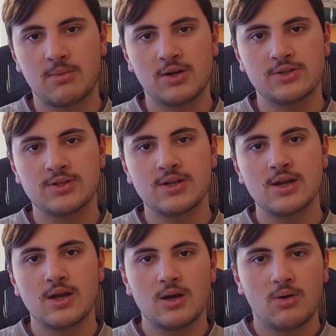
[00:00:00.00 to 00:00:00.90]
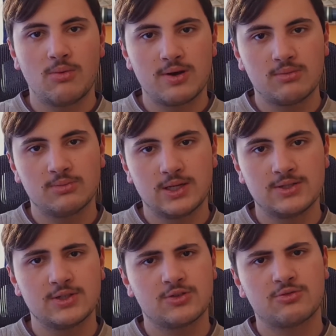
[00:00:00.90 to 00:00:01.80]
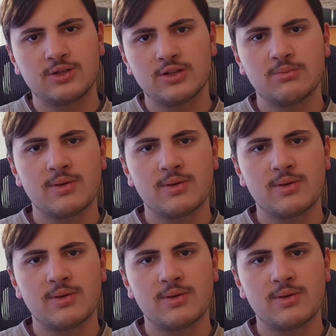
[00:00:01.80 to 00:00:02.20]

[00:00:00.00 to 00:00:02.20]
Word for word: monitor, went on Blender, created a